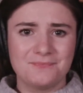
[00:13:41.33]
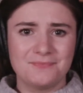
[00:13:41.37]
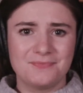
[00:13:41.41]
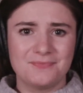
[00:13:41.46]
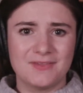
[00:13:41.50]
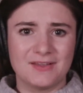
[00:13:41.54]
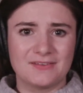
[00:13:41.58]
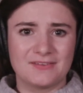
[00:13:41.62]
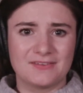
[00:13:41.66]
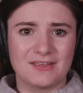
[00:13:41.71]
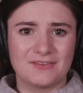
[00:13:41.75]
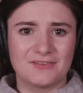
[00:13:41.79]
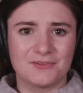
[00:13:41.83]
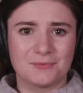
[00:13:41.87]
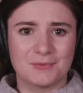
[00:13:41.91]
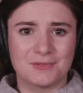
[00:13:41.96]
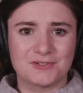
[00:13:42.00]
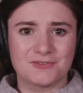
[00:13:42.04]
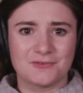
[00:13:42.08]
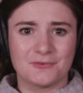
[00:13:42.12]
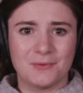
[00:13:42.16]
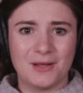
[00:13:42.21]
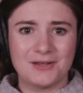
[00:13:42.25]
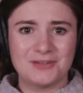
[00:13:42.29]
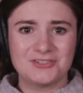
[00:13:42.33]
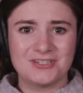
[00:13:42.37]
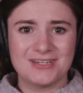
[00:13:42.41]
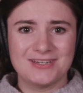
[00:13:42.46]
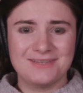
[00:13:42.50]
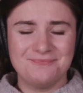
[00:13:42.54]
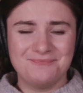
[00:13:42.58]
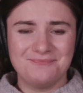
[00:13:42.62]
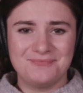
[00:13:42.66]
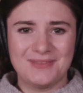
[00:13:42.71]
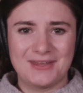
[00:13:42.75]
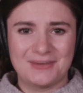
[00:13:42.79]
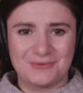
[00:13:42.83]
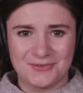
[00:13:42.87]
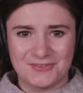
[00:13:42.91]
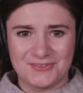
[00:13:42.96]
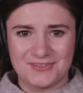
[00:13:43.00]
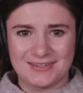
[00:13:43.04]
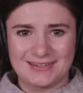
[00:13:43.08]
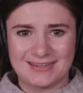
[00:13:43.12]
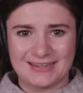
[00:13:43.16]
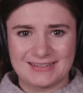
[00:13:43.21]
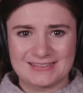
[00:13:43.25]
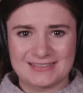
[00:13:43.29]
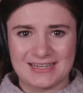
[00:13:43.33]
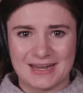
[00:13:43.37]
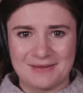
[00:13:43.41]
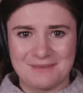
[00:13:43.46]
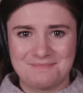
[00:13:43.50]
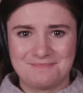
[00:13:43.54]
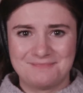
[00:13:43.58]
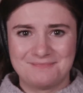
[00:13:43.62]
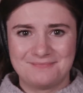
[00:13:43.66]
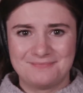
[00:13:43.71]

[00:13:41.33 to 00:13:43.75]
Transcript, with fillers: Thanks again so much for watching, and we'll see you next time.